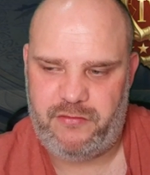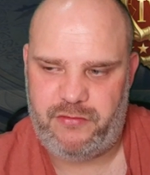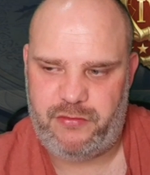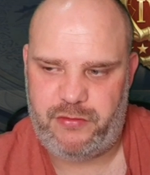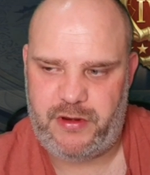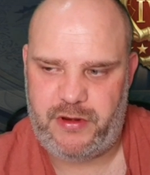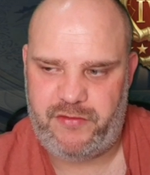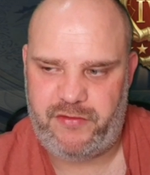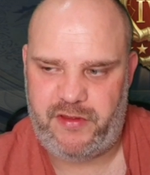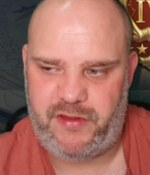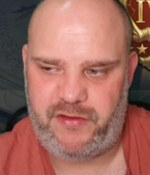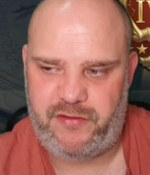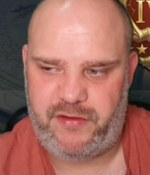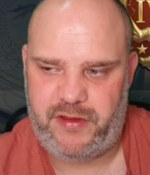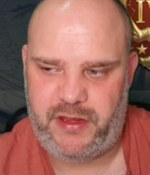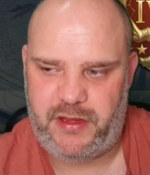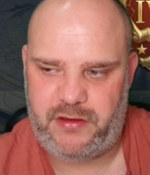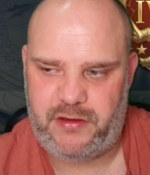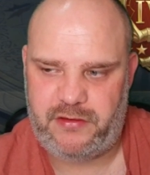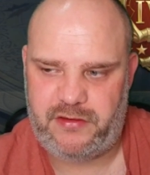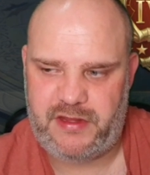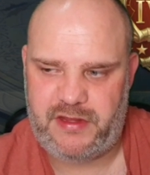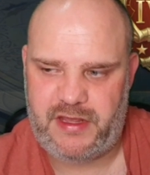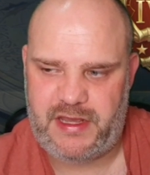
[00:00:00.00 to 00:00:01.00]
3v3
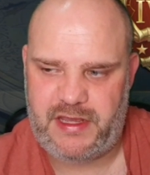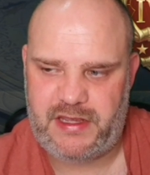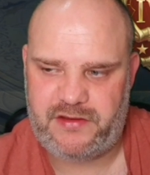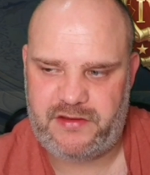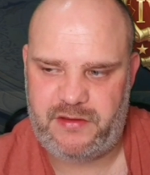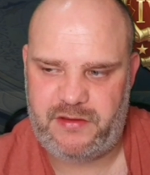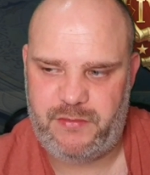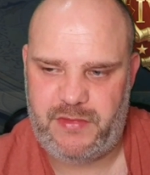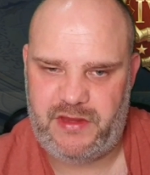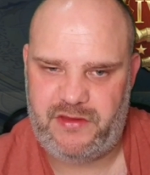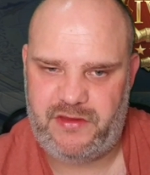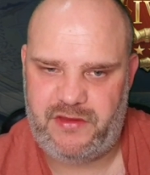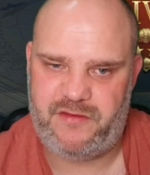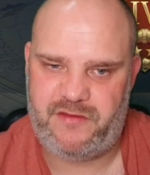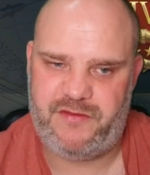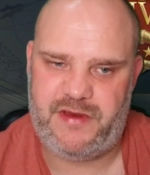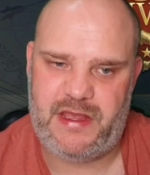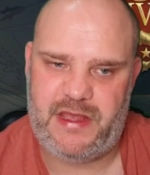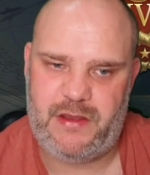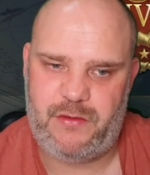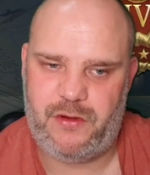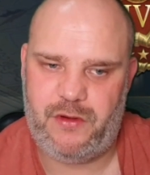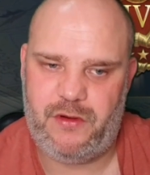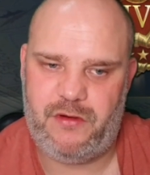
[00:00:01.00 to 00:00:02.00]
tags. It means I've
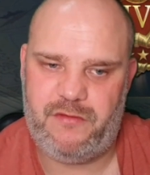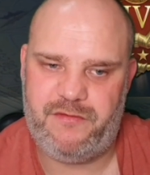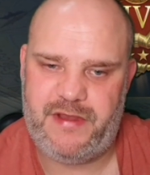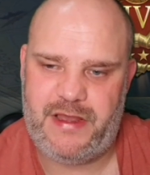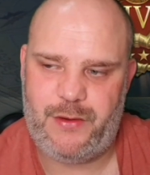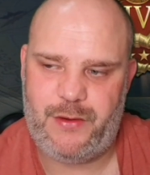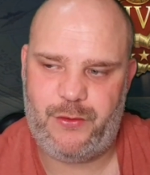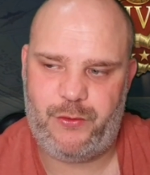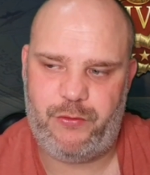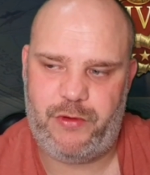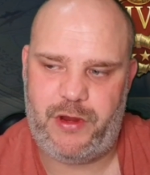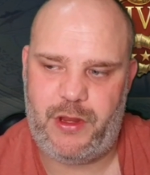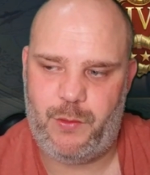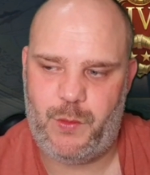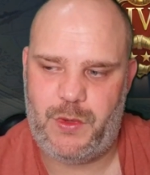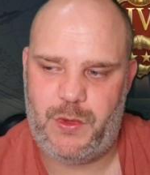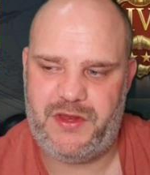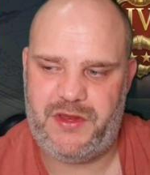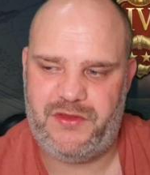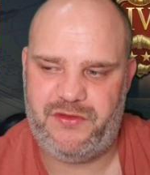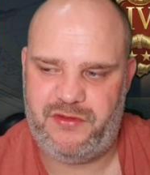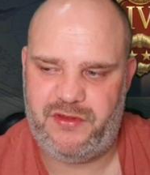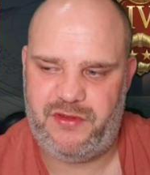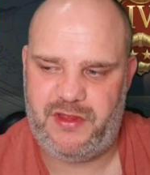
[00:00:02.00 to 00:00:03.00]
now got Valkyrie on
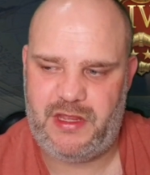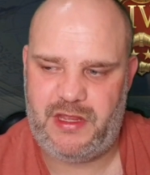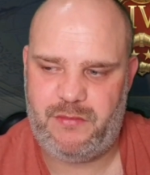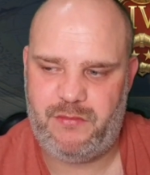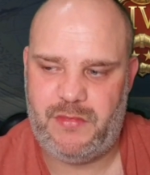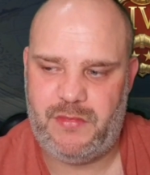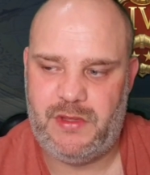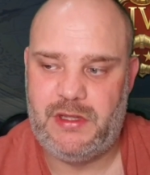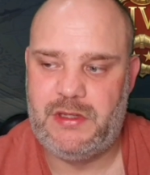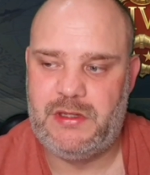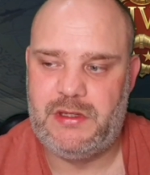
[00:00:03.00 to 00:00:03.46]
one team